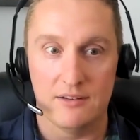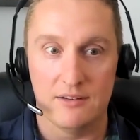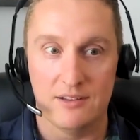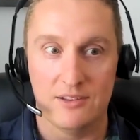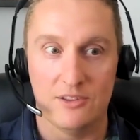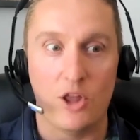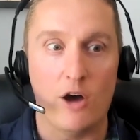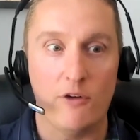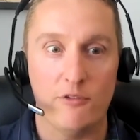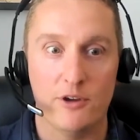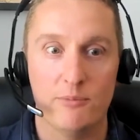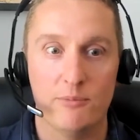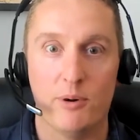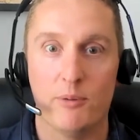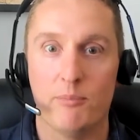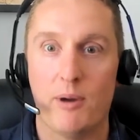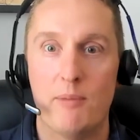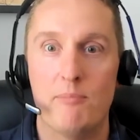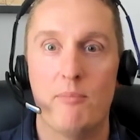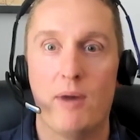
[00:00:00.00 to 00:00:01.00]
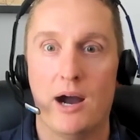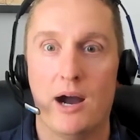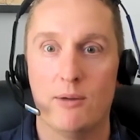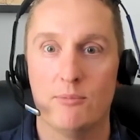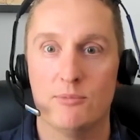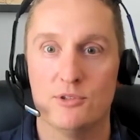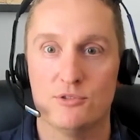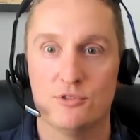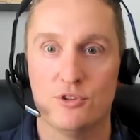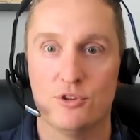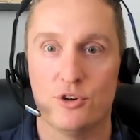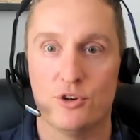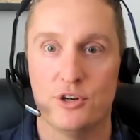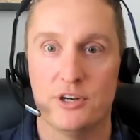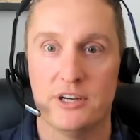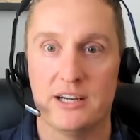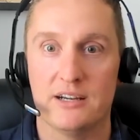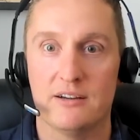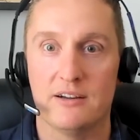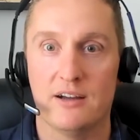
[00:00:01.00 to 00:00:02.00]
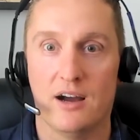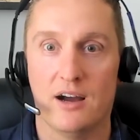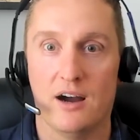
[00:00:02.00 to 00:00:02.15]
love it. But my mom is learning